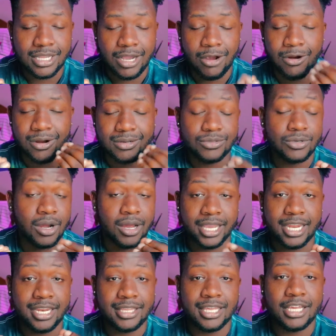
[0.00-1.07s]
Or drawing
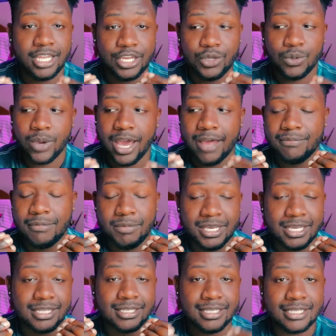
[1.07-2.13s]
anything, like, you have to be
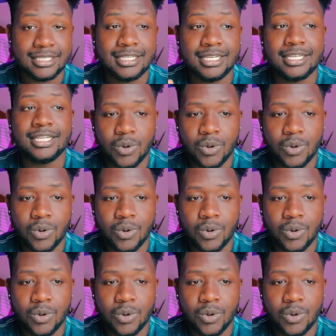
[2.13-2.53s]
consistent,